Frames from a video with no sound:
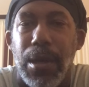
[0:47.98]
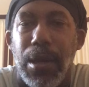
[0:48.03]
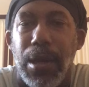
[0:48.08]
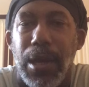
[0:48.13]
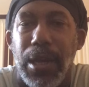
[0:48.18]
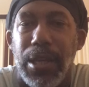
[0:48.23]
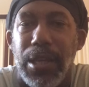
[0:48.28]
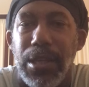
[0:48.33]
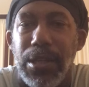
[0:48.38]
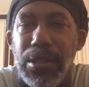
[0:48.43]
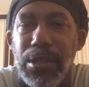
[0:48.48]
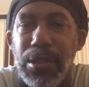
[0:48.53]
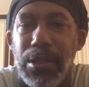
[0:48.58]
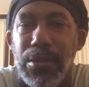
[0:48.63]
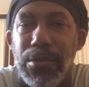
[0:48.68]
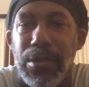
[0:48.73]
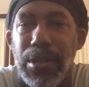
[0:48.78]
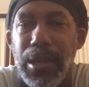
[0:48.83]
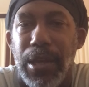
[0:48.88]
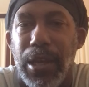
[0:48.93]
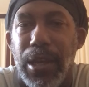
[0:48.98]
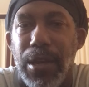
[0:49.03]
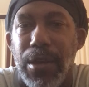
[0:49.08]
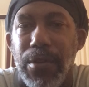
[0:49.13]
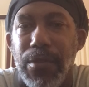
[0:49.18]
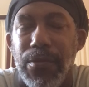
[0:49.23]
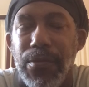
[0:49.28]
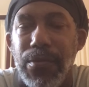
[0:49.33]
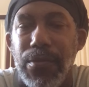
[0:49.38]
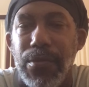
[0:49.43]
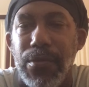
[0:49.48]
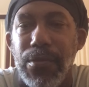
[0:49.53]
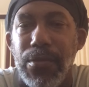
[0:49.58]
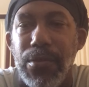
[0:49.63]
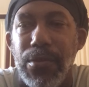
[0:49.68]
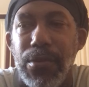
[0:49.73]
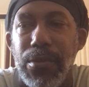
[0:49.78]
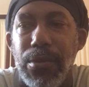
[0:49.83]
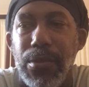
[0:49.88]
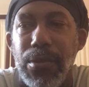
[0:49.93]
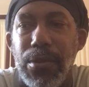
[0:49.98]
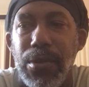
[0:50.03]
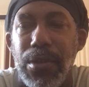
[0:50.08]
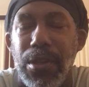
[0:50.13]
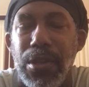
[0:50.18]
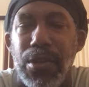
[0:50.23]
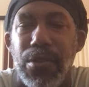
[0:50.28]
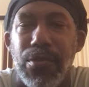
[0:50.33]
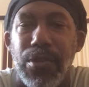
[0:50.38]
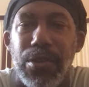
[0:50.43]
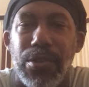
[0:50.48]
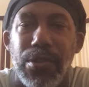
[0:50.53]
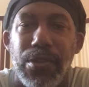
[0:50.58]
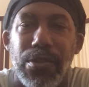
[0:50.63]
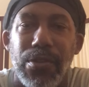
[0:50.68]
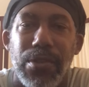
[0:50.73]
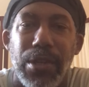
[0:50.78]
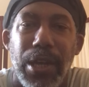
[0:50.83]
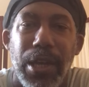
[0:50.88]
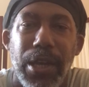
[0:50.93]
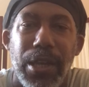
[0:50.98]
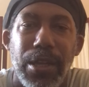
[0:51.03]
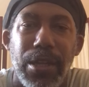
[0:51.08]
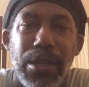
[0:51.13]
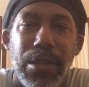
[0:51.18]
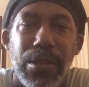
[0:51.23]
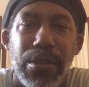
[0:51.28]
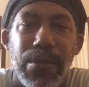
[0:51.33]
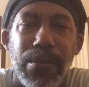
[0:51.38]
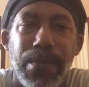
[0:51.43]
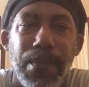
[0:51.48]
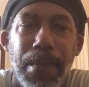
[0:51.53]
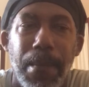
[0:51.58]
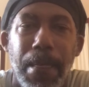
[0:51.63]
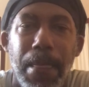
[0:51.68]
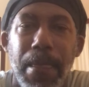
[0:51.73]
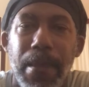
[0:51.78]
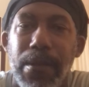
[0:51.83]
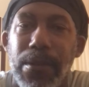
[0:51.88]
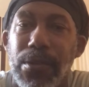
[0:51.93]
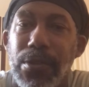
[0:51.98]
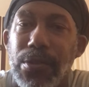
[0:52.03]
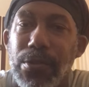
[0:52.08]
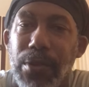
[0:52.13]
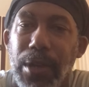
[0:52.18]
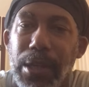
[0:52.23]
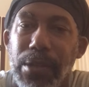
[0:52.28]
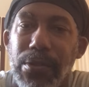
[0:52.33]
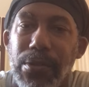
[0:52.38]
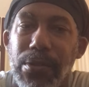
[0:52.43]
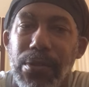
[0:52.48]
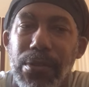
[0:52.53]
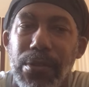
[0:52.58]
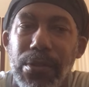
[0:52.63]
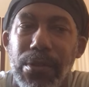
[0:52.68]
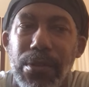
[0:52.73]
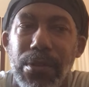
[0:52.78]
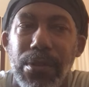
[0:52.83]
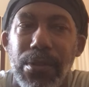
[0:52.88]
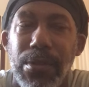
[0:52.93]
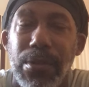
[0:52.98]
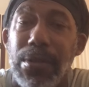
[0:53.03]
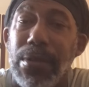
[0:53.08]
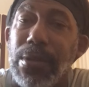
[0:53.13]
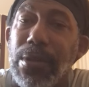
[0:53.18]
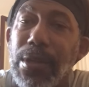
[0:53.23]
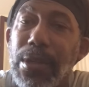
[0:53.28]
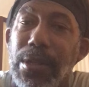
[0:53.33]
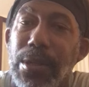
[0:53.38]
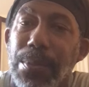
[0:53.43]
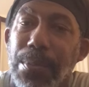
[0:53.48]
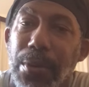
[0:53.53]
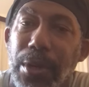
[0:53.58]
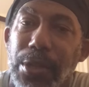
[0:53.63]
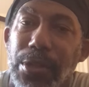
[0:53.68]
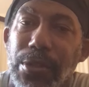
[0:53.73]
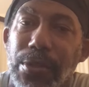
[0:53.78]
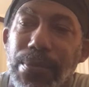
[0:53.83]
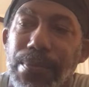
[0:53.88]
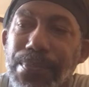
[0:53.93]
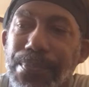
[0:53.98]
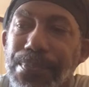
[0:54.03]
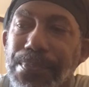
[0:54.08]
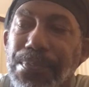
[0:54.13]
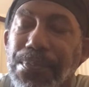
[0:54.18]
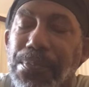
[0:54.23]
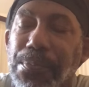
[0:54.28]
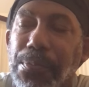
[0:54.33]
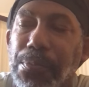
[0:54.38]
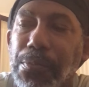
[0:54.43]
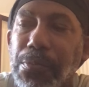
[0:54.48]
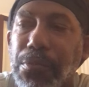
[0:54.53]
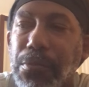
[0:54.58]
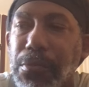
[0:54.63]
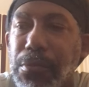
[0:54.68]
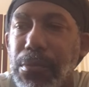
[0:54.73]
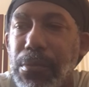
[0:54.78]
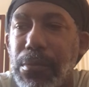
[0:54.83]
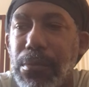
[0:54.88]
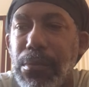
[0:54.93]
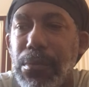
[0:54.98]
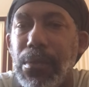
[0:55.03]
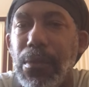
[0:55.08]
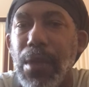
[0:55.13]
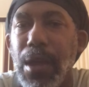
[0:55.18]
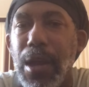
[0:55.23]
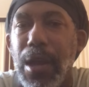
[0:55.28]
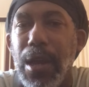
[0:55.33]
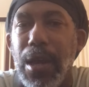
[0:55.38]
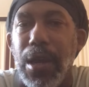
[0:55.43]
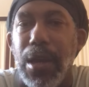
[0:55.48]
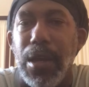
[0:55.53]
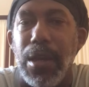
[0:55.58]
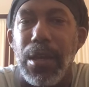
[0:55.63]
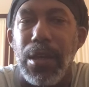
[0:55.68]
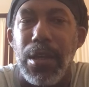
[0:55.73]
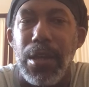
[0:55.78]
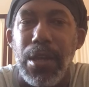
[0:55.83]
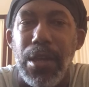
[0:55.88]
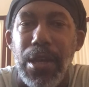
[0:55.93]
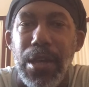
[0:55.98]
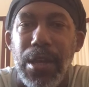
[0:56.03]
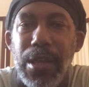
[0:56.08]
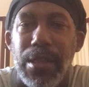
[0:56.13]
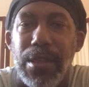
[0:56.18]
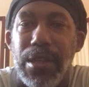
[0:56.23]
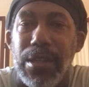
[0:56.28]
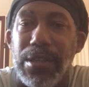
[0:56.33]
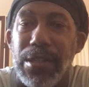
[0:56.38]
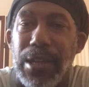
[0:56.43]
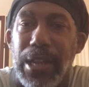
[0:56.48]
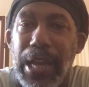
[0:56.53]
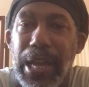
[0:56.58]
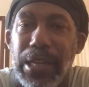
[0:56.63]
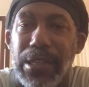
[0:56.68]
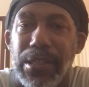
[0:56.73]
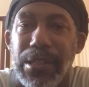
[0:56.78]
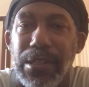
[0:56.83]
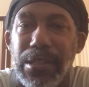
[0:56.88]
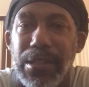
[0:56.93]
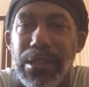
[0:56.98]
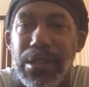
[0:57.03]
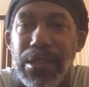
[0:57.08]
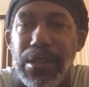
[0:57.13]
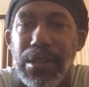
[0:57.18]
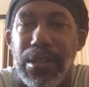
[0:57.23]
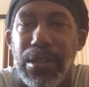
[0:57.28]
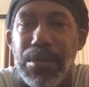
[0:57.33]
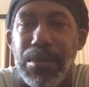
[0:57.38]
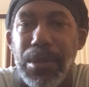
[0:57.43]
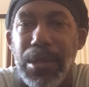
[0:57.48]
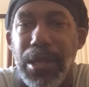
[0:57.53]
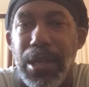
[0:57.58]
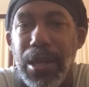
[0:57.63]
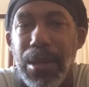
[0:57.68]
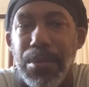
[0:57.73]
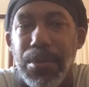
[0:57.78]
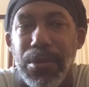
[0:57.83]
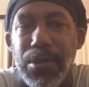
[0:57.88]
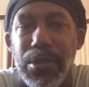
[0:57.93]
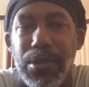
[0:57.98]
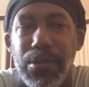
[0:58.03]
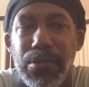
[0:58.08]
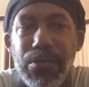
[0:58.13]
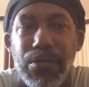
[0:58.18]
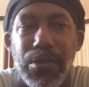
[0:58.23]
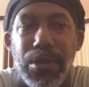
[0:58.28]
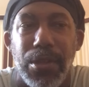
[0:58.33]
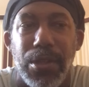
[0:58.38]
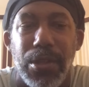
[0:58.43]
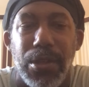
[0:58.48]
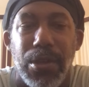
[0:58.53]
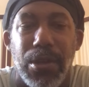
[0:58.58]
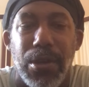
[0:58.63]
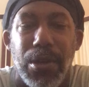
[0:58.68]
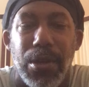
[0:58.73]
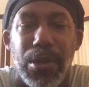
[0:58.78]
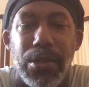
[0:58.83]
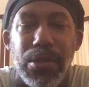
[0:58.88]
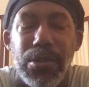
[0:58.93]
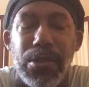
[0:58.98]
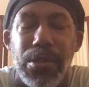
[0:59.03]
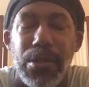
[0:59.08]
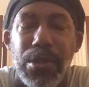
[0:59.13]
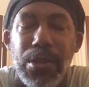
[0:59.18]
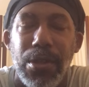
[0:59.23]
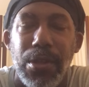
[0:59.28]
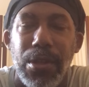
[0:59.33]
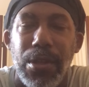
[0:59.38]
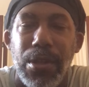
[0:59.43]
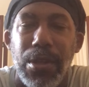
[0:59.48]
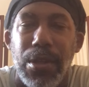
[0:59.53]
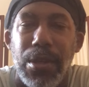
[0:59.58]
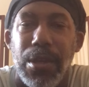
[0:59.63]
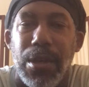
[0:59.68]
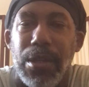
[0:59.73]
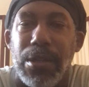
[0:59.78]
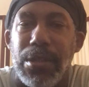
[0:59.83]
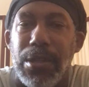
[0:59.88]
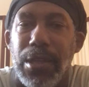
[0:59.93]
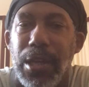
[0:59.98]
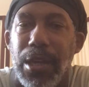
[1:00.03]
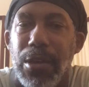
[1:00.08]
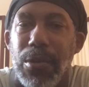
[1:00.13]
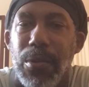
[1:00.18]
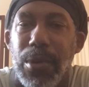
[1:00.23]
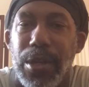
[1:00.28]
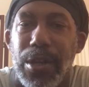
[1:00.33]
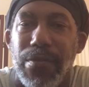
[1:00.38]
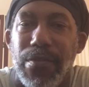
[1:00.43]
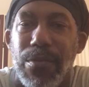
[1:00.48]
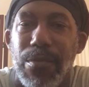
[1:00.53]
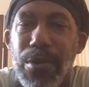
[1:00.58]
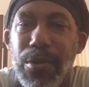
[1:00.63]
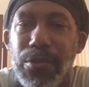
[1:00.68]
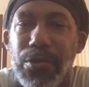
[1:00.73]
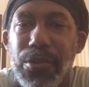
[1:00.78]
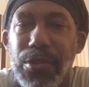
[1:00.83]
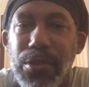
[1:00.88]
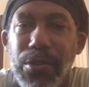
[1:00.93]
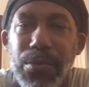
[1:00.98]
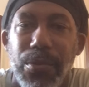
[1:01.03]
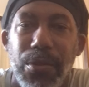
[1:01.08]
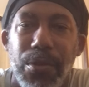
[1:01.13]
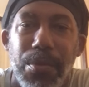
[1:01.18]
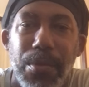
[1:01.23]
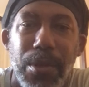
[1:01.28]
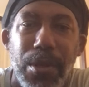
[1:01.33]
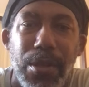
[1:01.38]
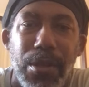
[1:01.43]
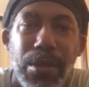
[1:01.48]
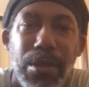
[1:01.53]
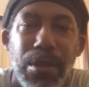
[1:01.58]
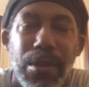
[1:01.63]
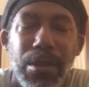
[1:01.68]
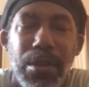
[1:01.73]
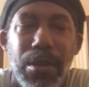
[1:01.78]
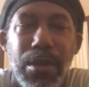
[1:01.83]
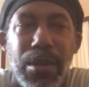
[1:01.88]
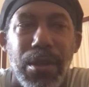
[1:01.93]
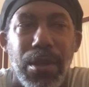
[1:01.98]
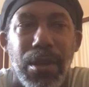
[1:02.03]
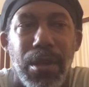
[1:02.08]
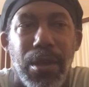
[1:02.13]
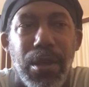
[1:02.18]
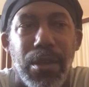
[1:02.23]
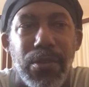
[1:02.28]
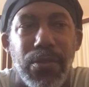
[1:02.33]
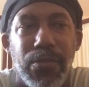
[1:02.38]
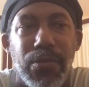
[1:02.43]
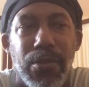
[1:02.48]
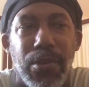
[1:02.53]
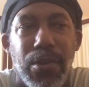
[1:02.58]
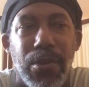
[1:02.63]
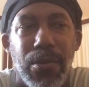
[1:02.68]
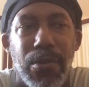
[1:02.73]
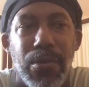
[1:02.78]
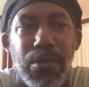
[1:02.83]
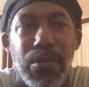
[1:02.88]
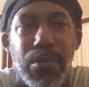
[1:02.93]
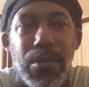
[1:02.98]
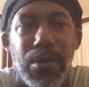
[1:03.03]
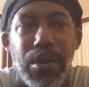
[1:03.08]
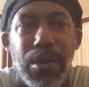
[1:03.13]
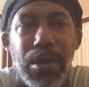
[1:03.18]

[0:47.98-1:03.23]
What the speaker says: I continue to have increased anxiety, stress, and depression. Uh, this last incident in Minneapolis has really caused a tailwind of emotions with me, and so